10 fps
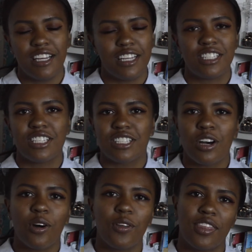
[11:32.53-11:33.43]
it's just a
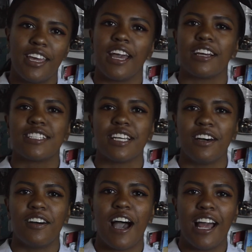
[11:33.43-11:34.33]
whole thing.
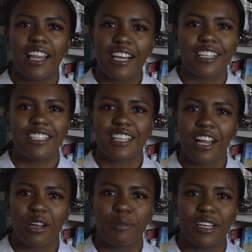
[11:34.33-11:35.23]
So I like this
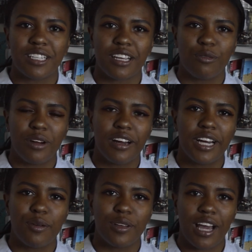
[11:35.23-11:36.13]
color because I can wear
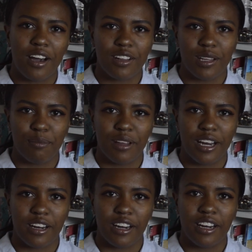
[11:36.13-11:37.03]
it without a lip
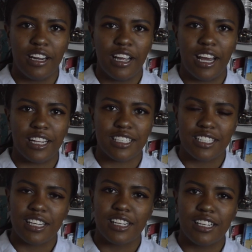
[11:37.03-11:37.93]
liner and
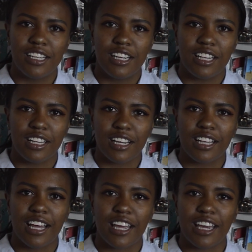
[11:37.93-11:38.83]
still look
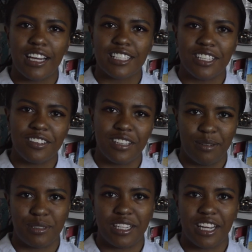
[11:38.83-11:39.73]
like it's a nude
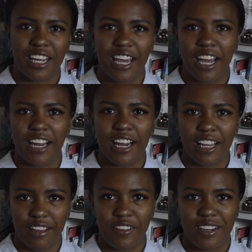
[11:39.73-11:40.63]
lipstick, and I
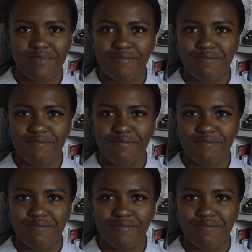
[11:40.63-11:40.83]
love it.